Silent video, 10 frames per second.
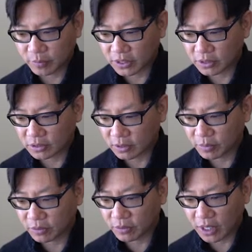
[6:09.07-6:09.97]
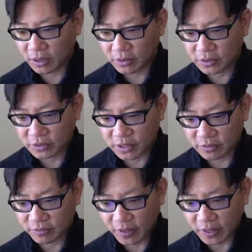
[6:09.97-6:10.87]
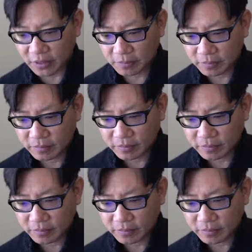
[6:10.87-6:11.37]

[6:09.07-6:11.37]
potentially up to 3 hours. That's fine.